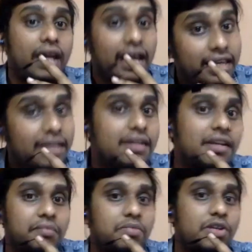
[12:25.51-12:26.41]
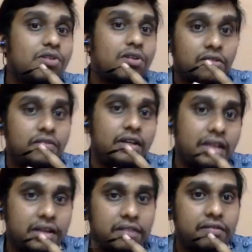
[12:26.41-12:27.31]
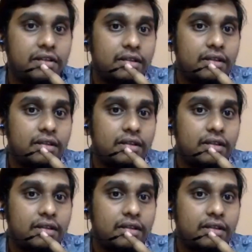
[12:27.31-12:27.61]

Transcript: again come because of the recurving.